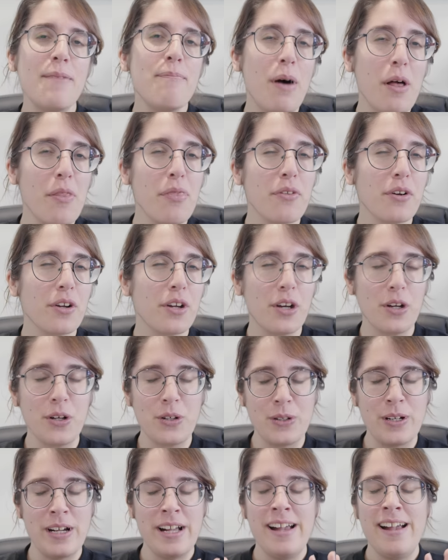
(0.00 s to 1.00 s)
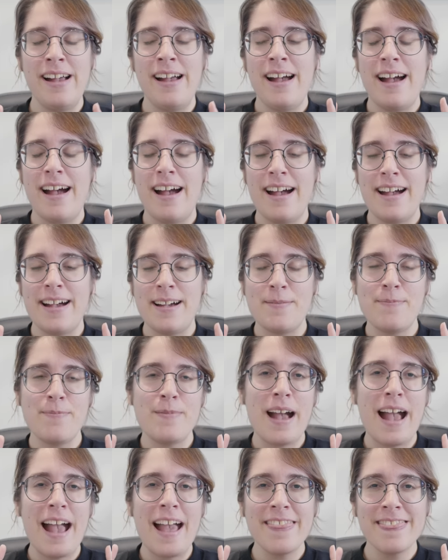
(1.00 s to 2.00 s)
a month ago,
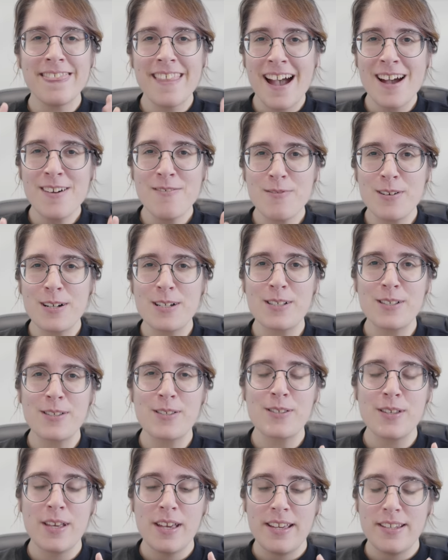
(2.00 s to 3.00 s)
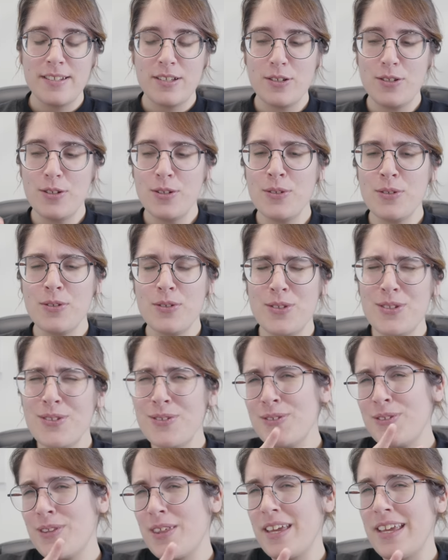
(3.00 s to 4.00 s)
and that was to do
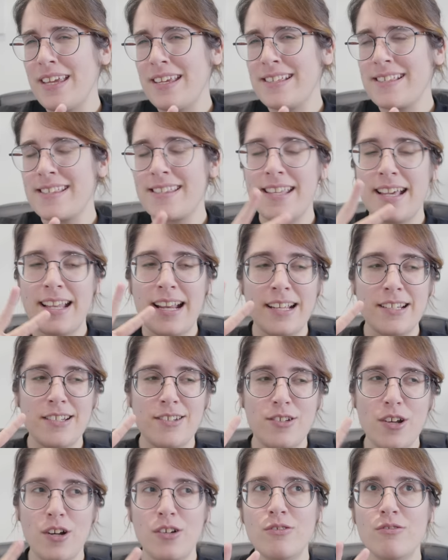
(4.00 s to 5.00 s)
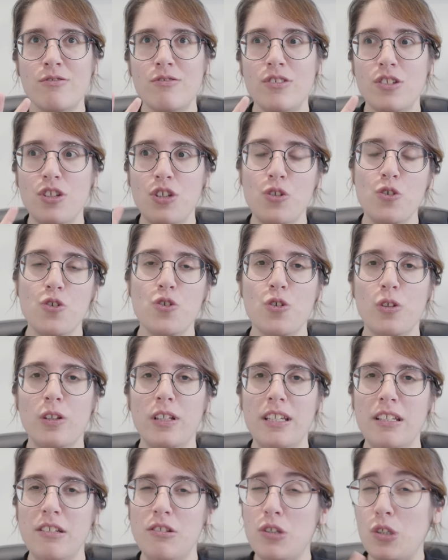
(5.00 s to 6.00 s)
two things that I don't
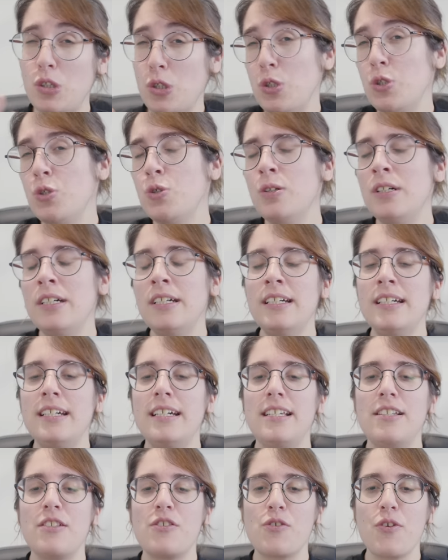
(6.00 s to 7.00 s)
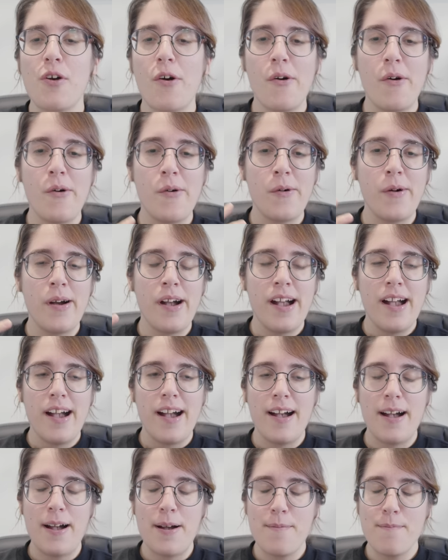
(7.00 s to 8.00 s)
usually do. And so
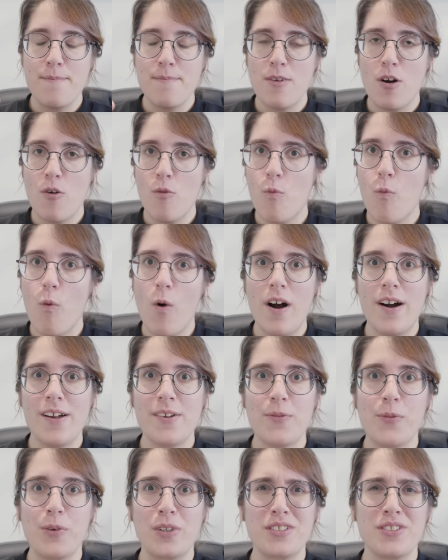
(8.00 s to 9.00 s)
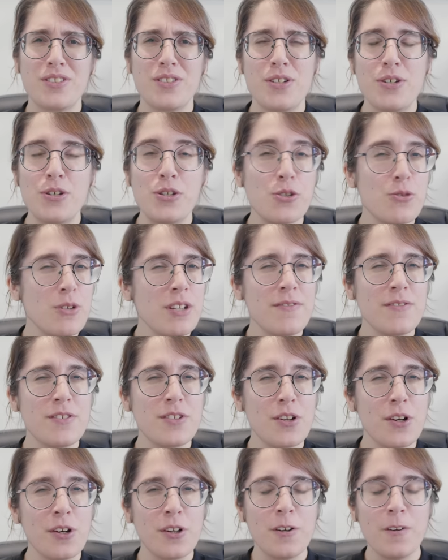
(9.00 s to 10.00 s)
one was to do street
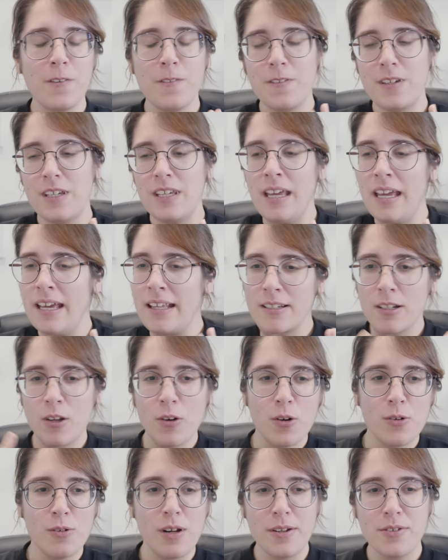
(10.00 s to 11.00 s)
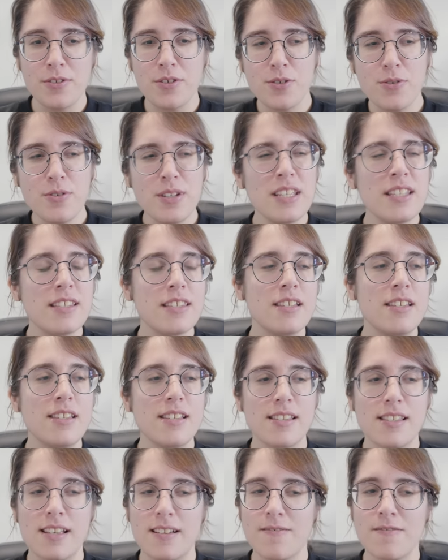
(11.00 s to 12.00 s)
photography and go around the streets and
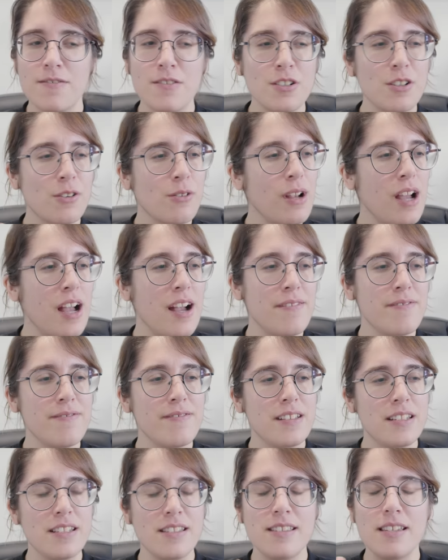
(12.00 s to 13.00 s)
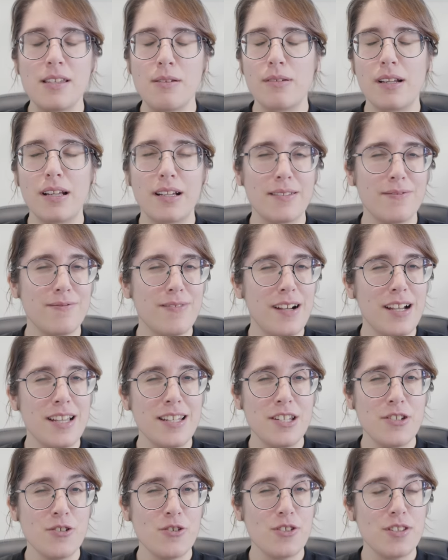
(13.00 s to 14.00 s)
just like photograph and see what I could find
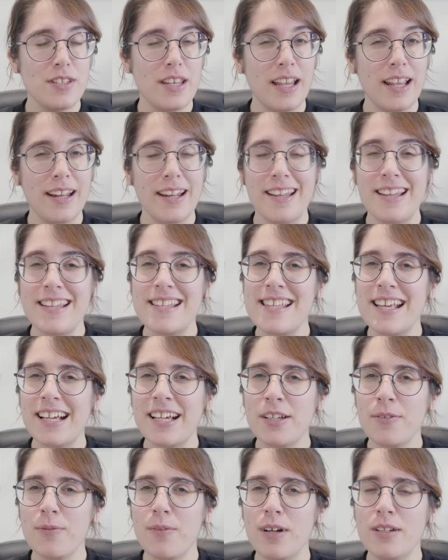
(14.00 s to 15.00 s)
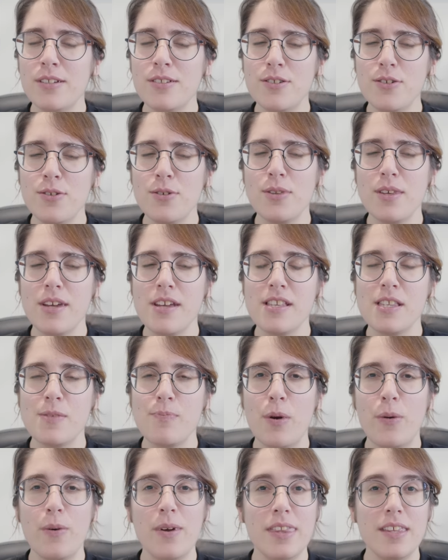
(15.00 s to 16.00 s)
interesting, and then the second one, do this
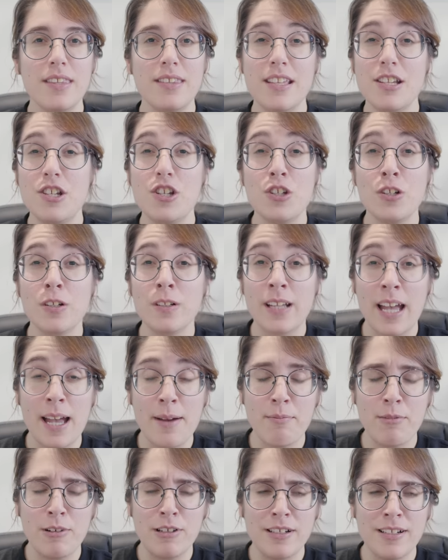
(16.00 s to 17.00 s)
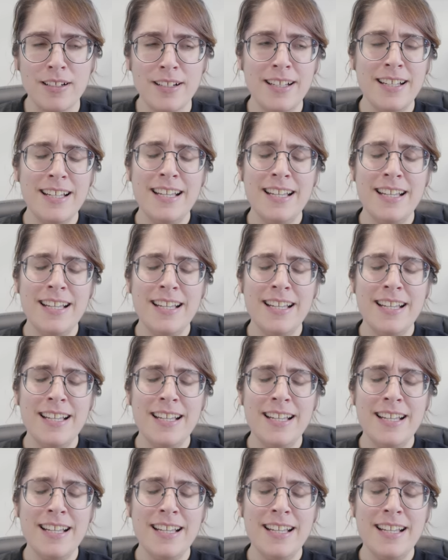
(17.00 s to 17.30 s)
but with a digital camera.